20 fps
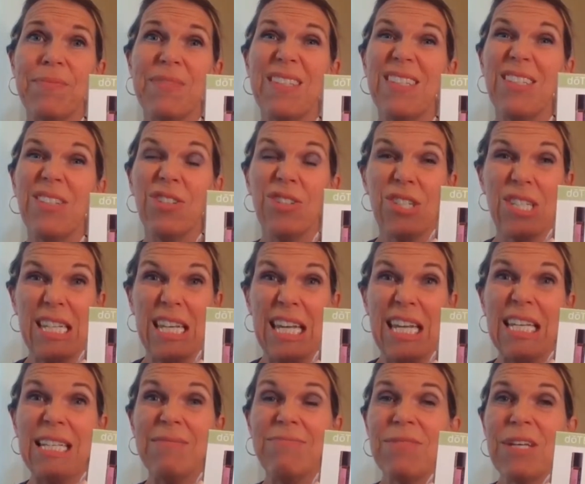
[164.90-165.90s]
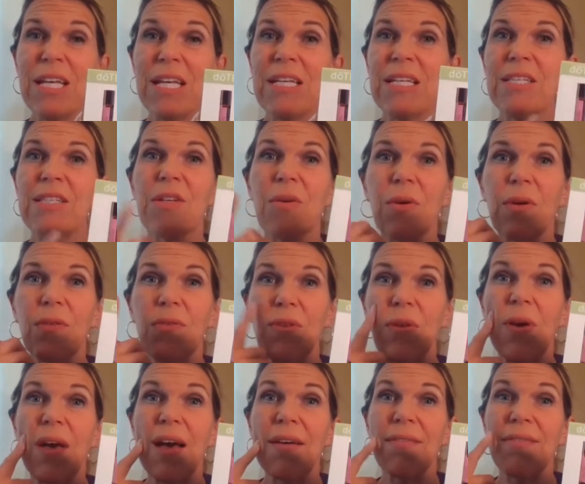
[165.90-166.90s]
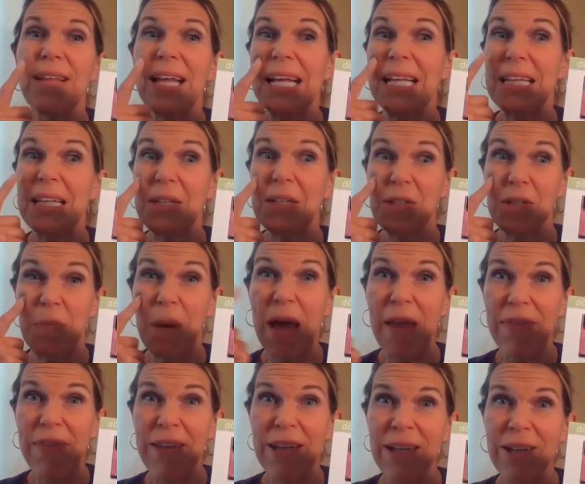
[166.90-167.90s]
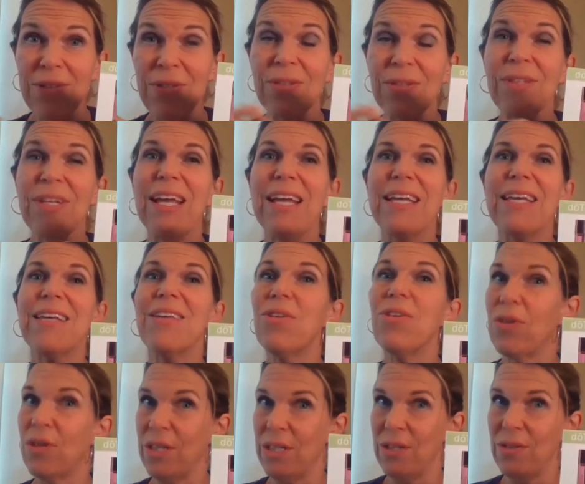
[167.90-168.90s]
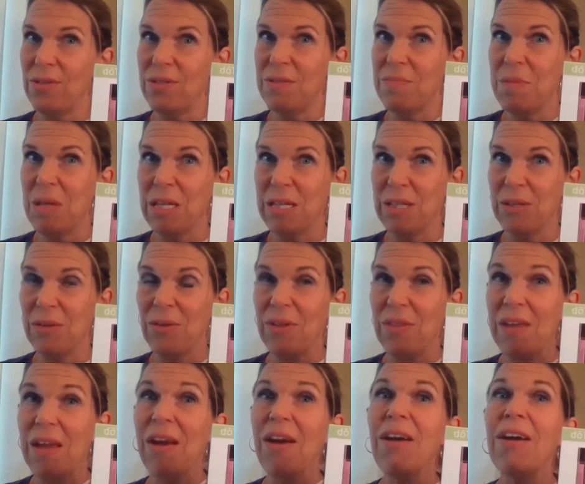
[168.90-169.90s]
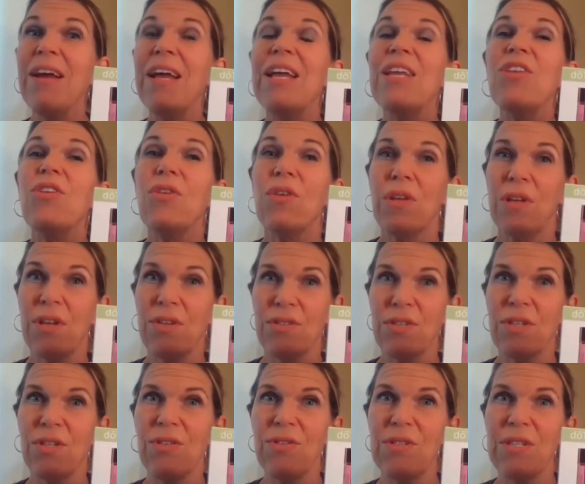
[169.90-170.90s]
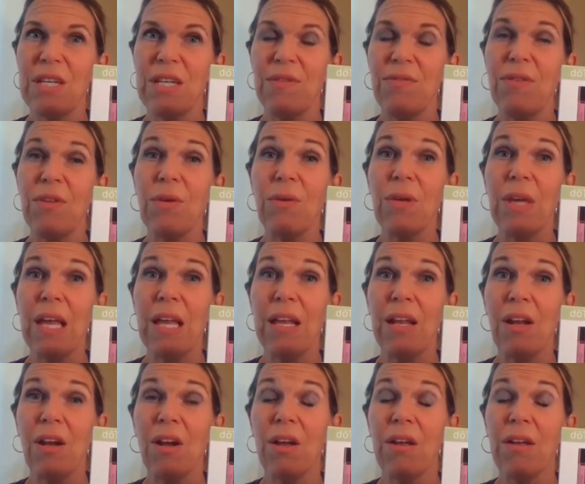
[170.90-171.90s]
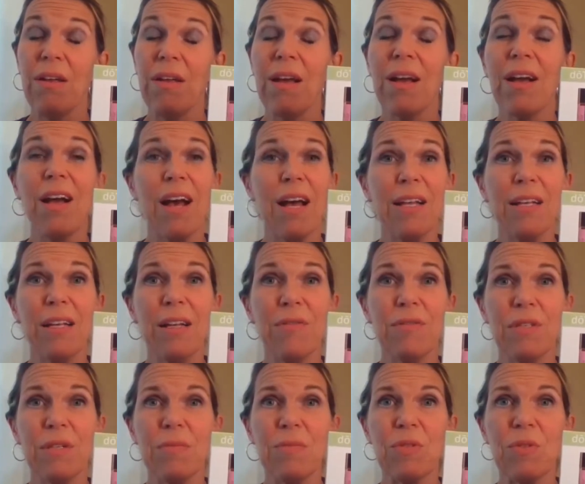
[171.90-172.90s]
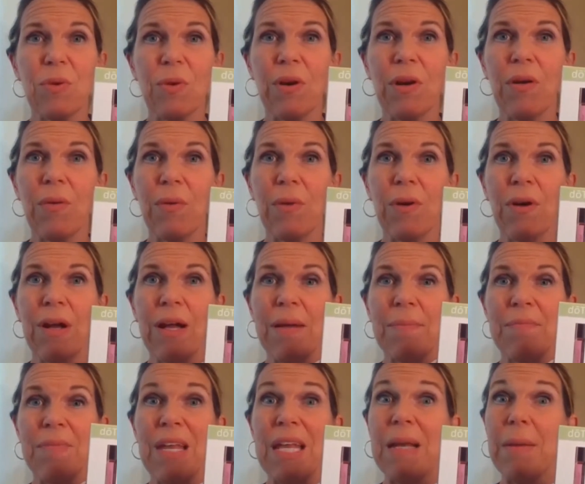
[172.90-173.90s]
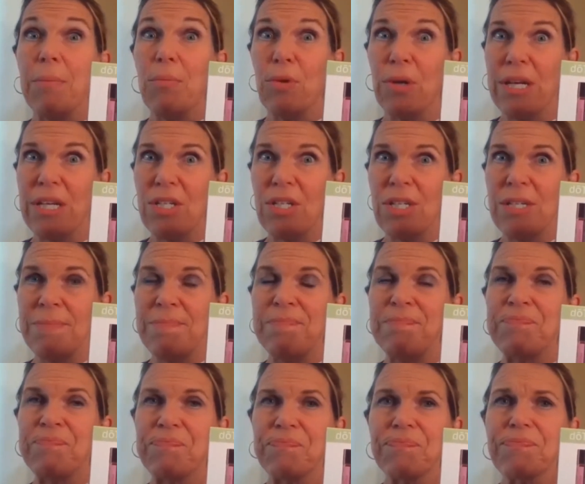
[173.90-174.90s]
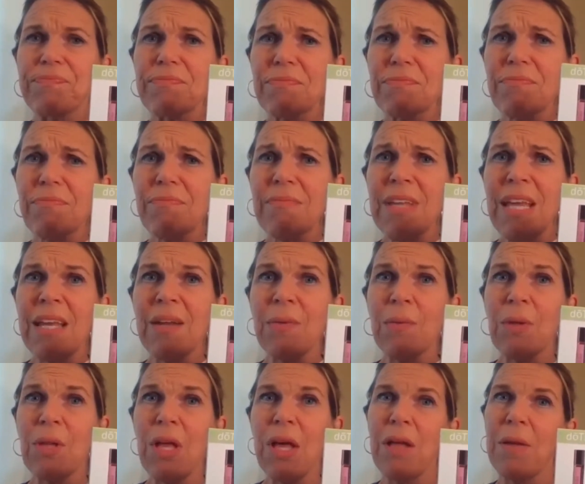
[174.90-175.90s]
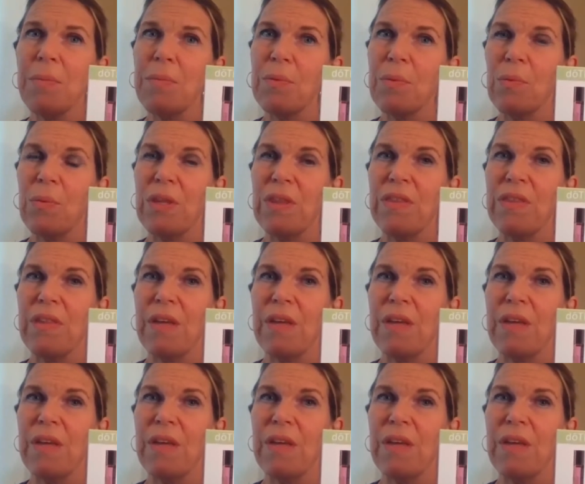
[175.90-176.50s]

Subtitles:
your skin. So if you have like a little spot that you don't like, you can use melaleuca there. You can also use it if you get a cut of some sort or an abrasion, and it will help with